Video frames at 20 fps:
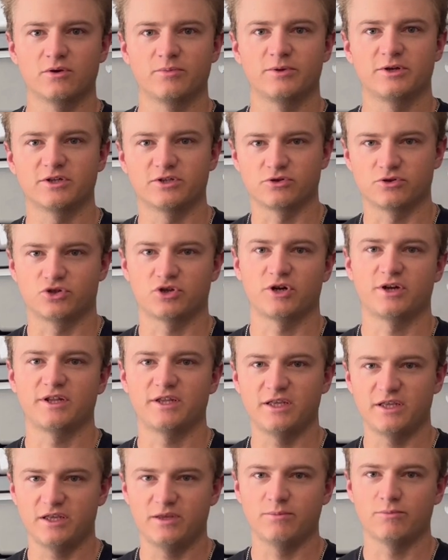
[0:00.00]
because they're trying to
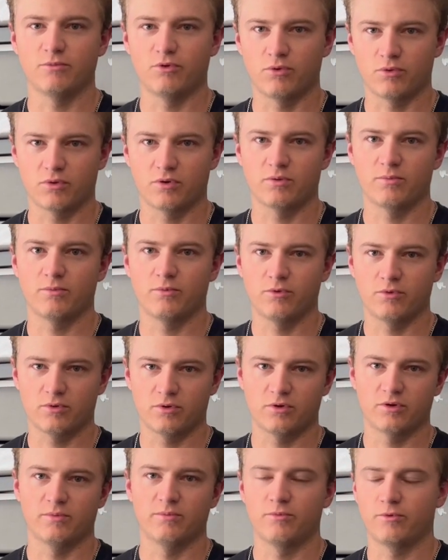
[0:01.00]
eat more and
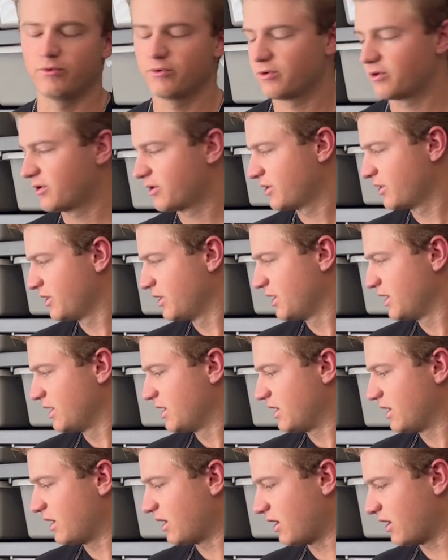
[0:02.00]
more and more.
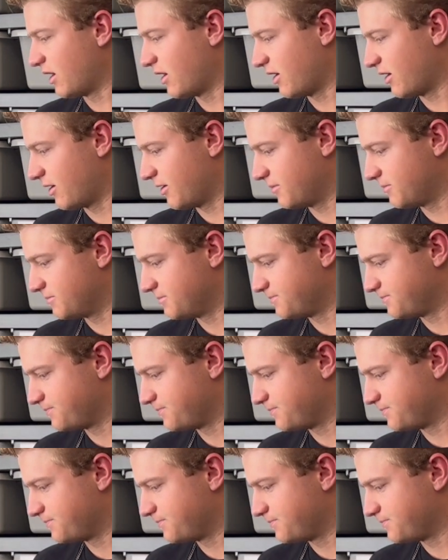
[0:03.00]
I